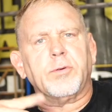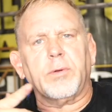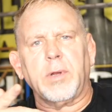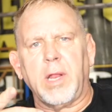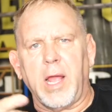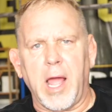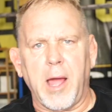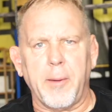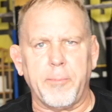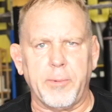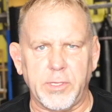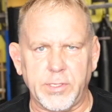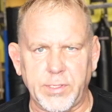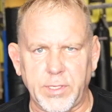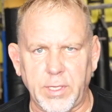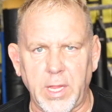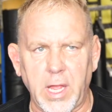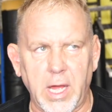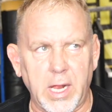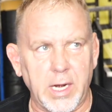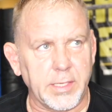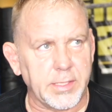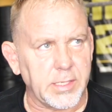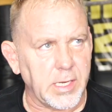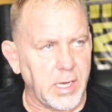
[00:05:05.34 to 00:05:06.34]
what happens a
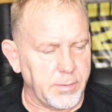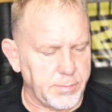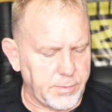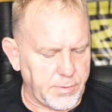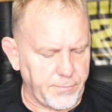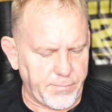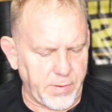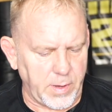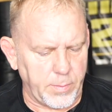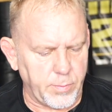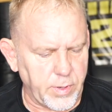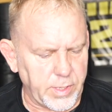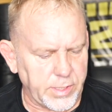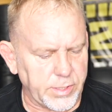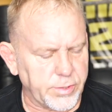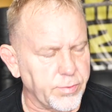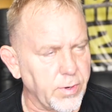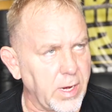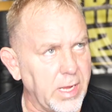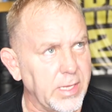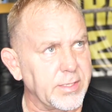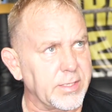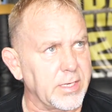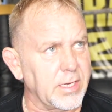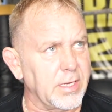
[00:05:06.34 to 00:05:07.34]
lot of times. If I bring
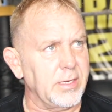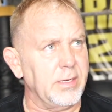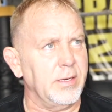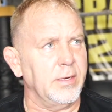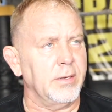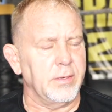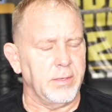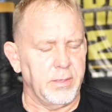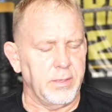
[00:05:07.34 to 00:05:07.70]
Trent in, it